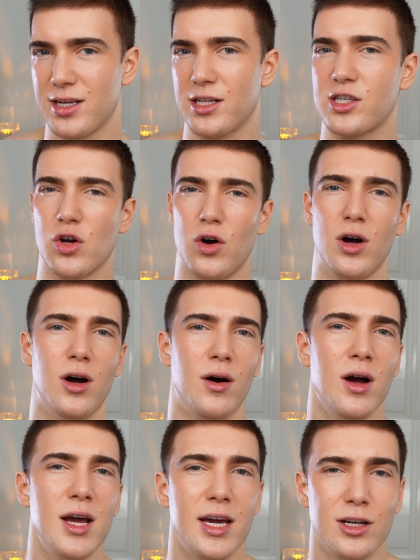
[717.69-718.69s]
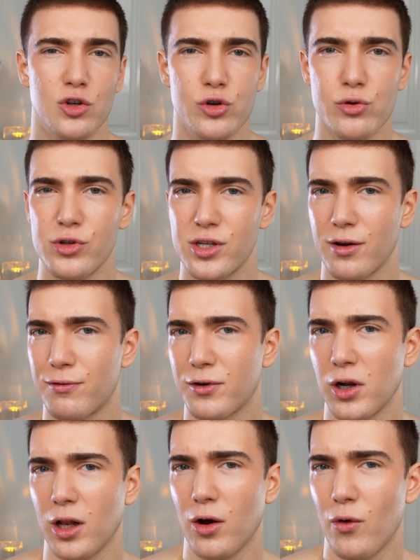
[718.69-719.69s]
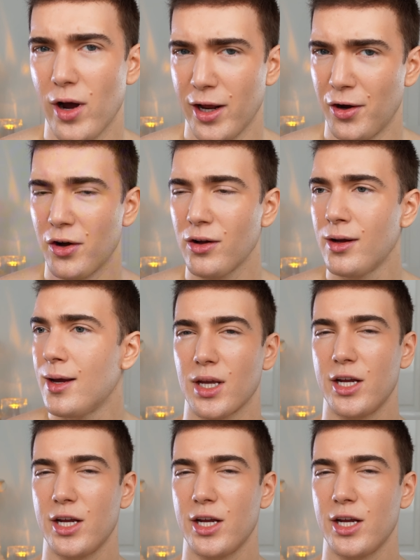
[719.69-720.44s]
It's not a intrusive glow at all.